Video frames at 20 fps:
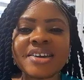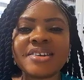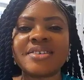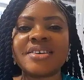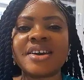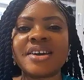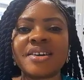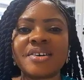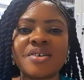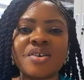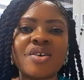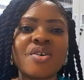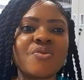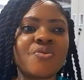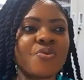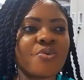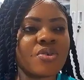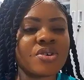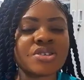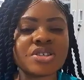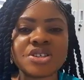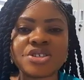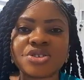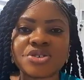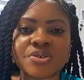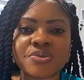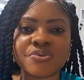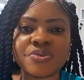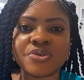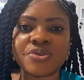idea of what
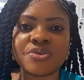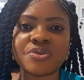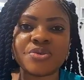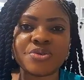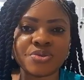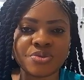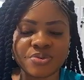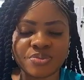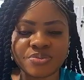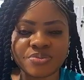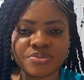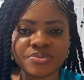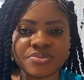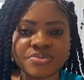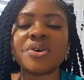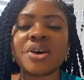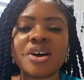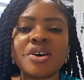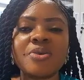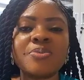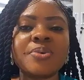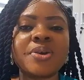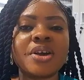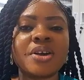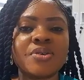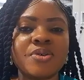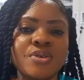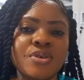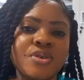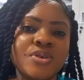each of you do to help
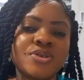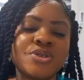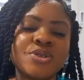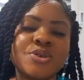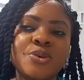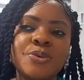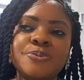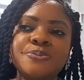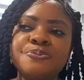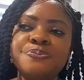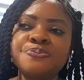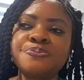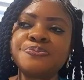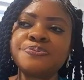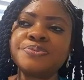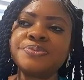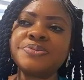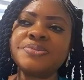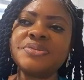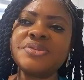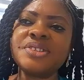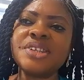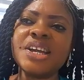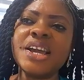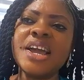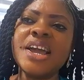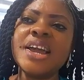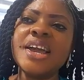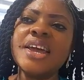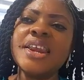a whole lot. So
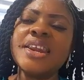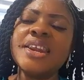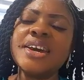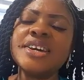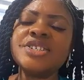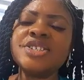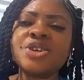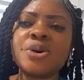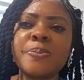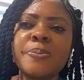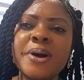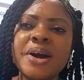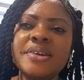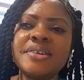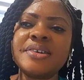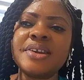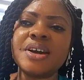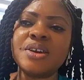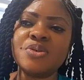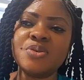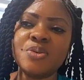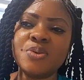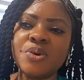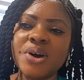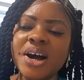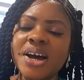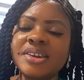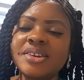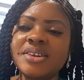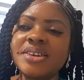let your partner
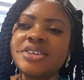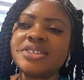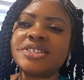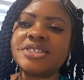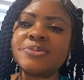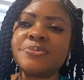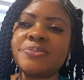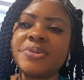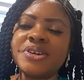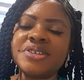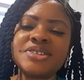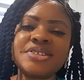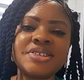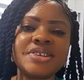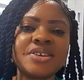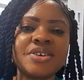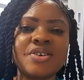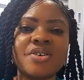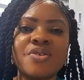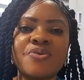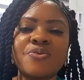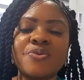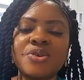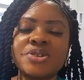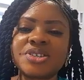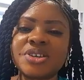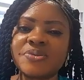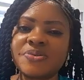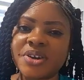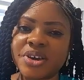know at least the basic of
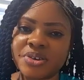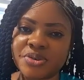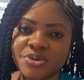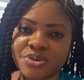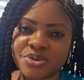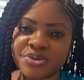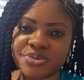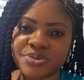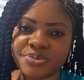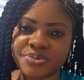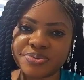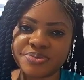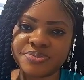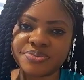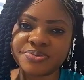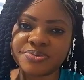whatever you do.